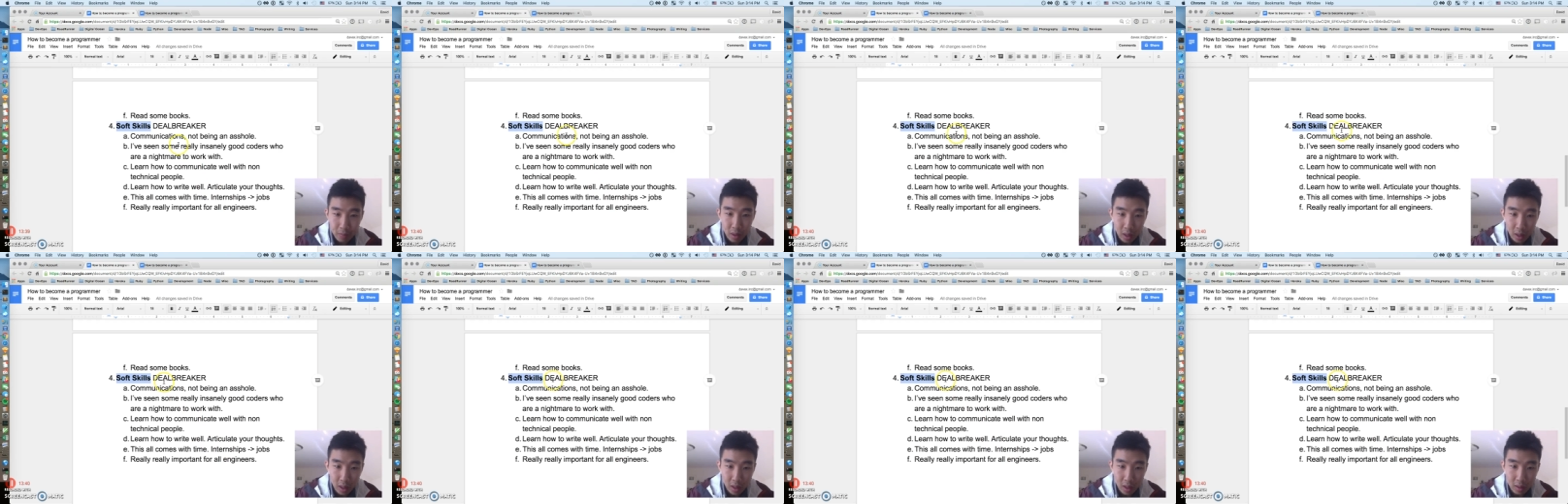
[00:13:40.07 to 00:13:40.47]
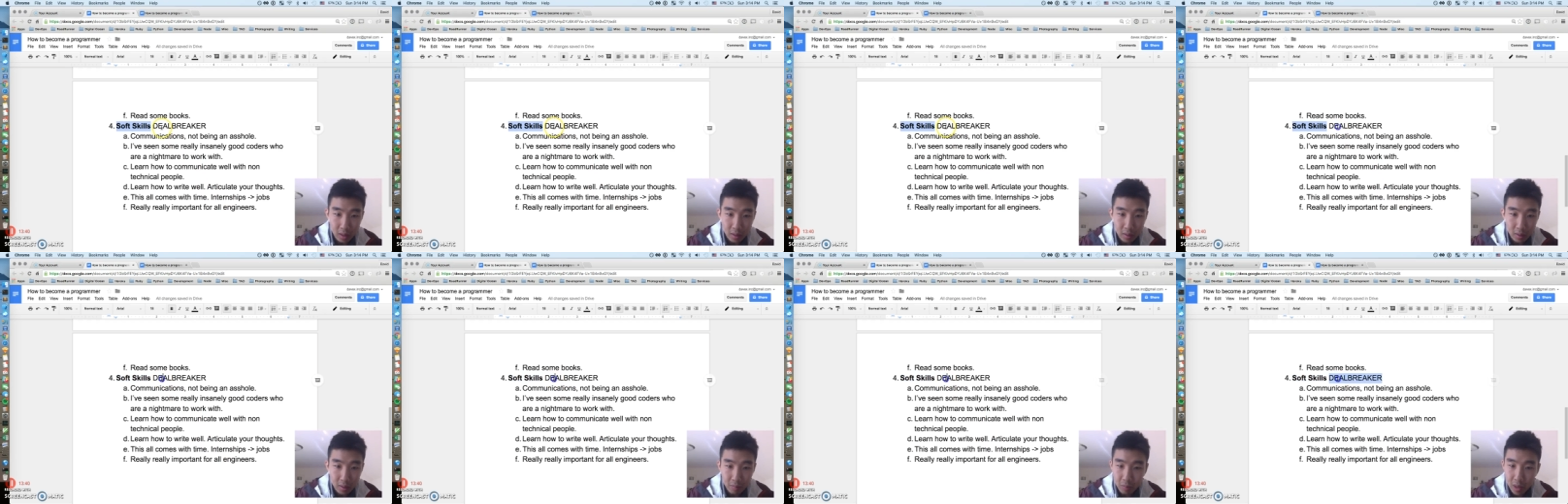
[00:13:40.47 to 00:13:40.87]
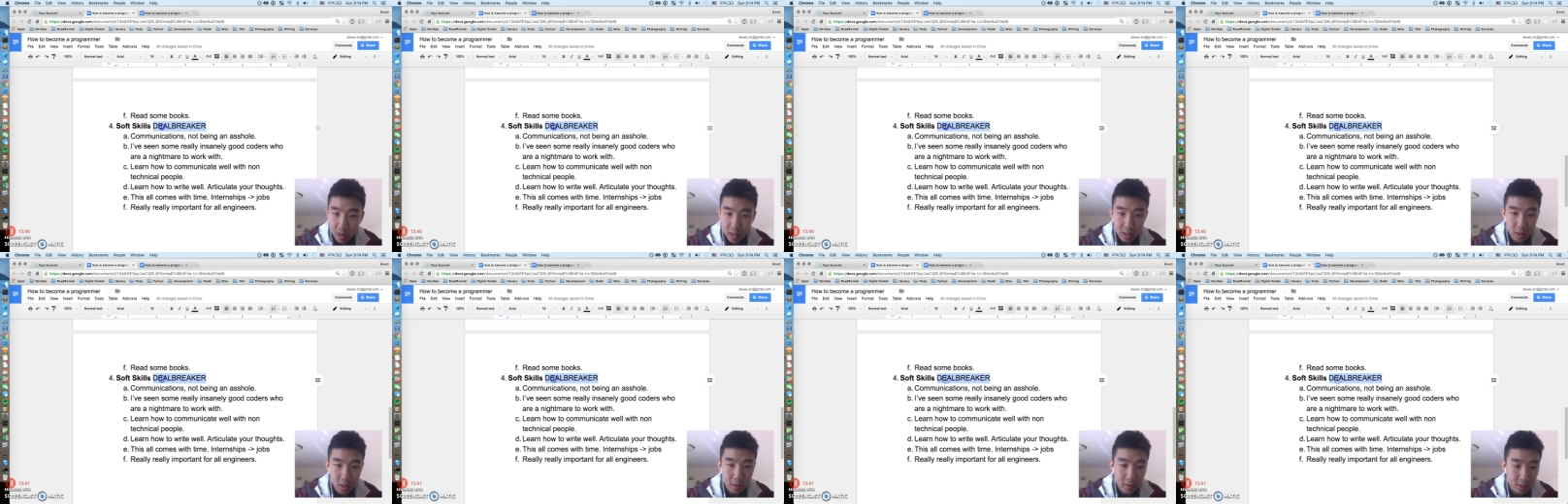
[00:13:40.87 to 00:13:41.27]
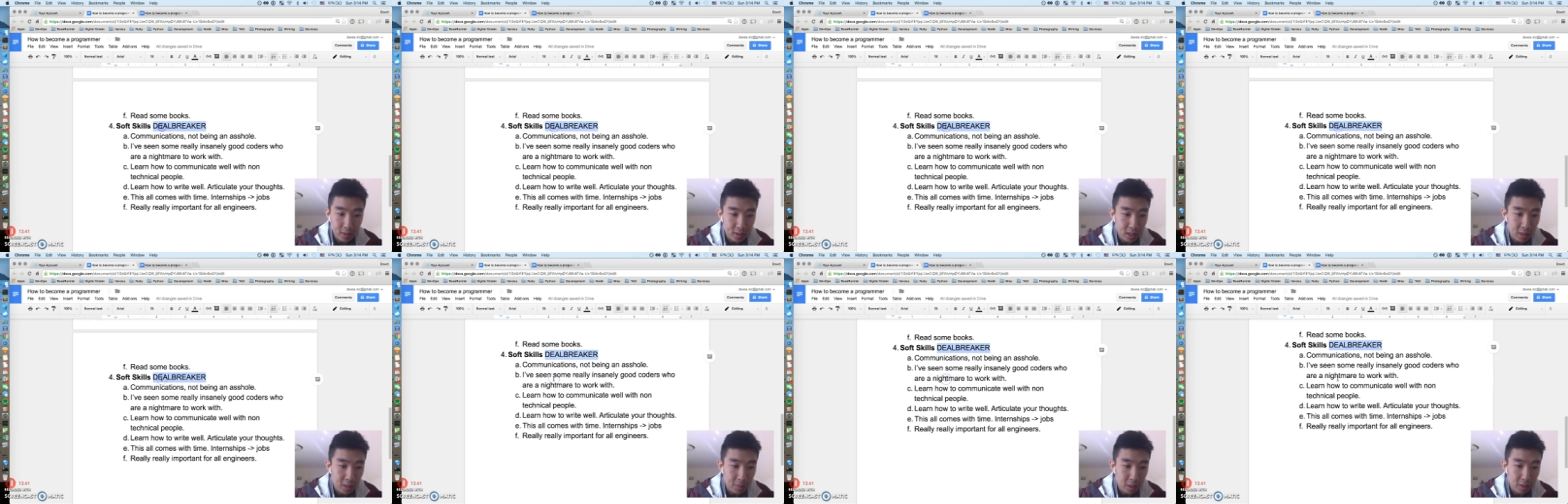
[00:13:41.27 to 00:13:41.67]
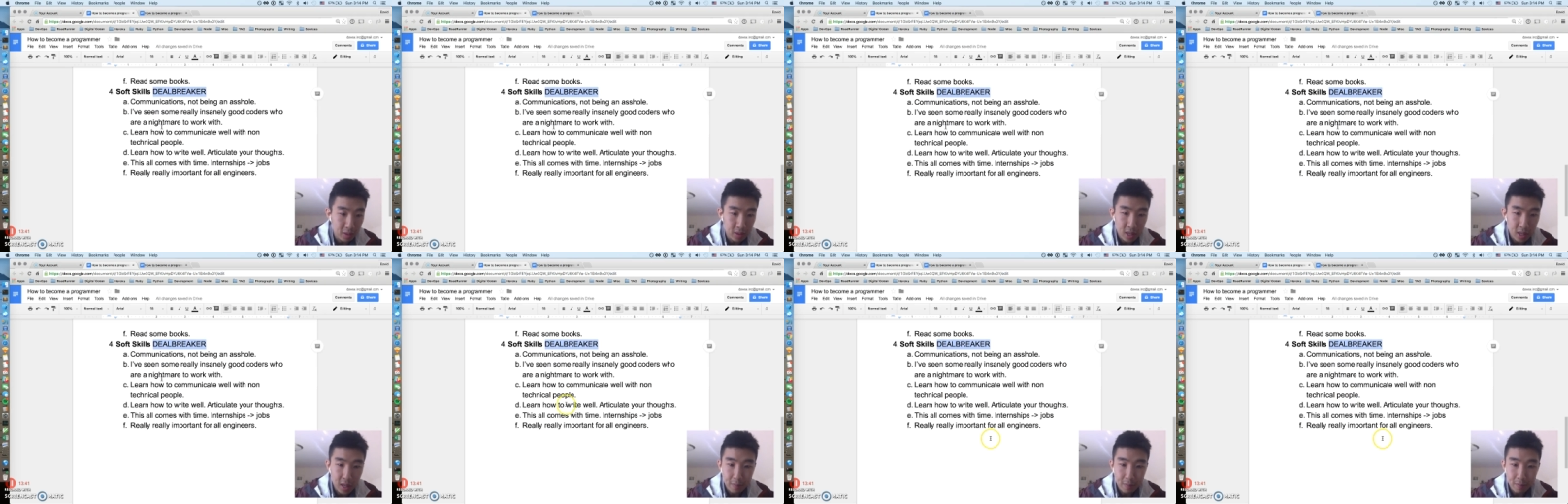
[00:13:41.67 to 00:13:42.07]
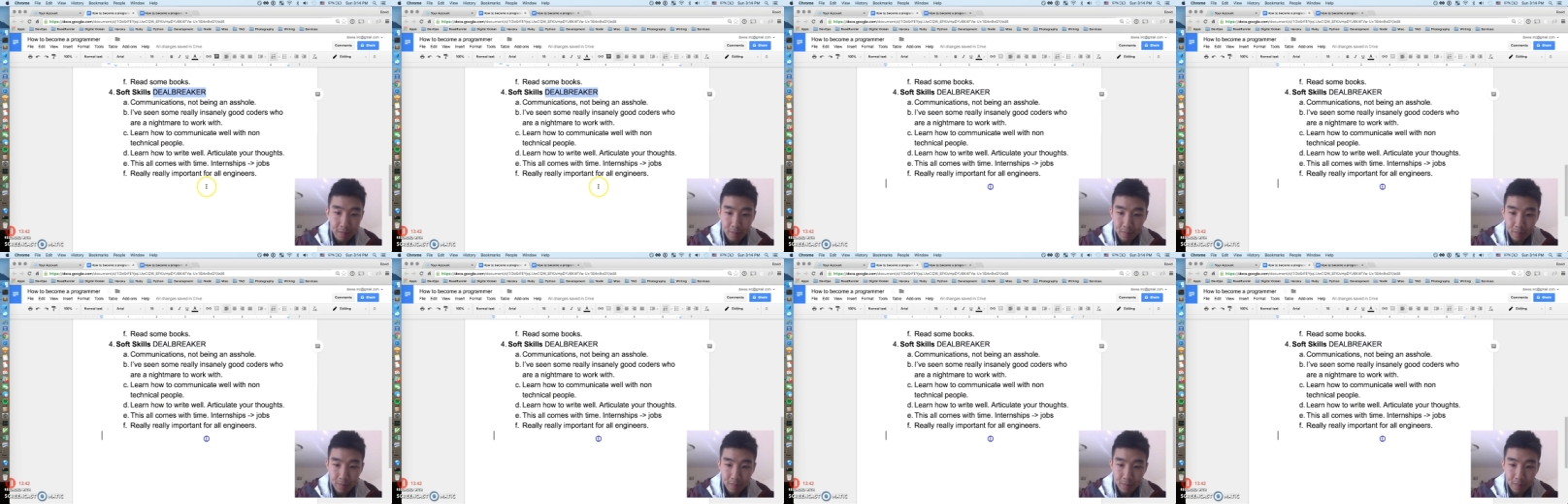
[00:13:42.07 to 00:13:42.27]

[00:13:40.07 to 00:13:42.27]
And that's all I have to say about that.